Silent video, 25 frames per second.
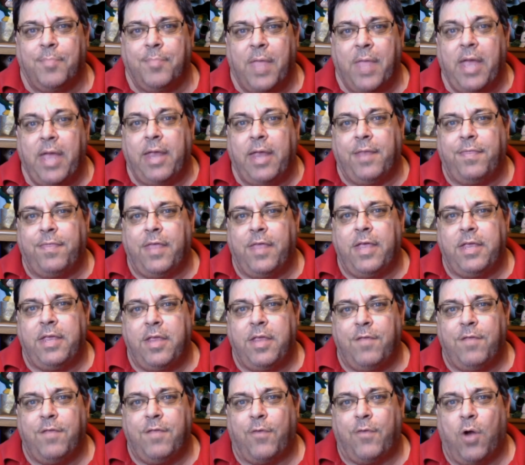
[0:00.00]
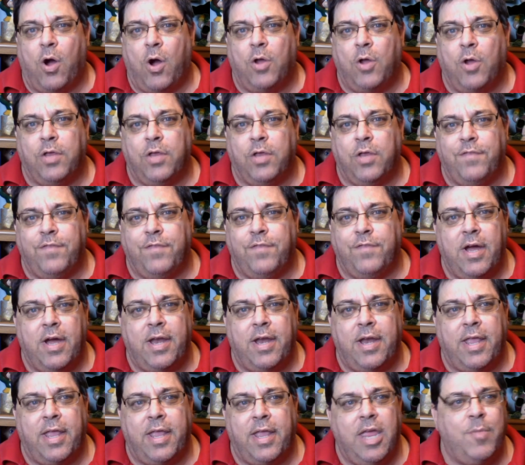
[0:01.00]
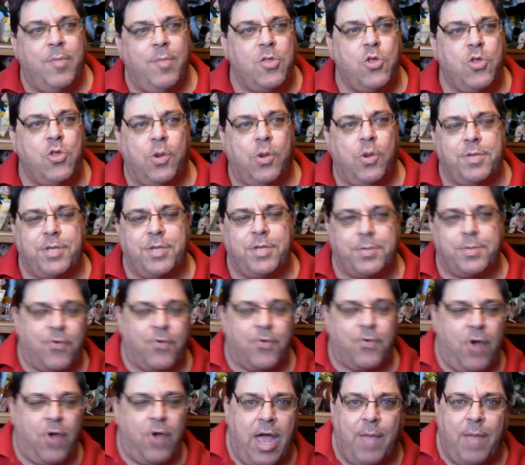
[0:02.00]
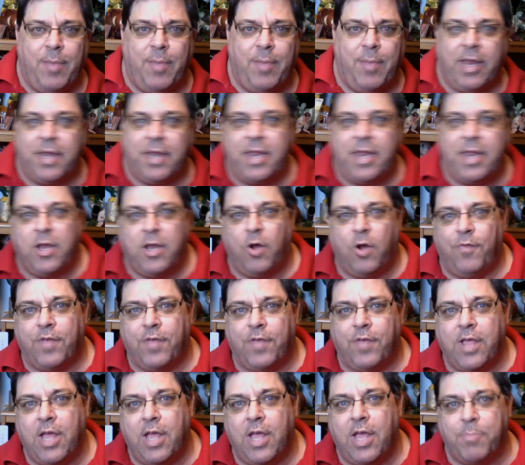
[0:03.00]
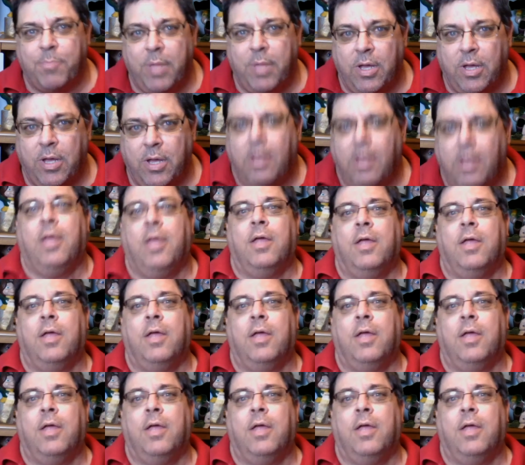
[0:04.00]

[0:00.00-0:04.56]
Hey, thank you for all you've done. Again, be sure to subscribe and get that notification bell.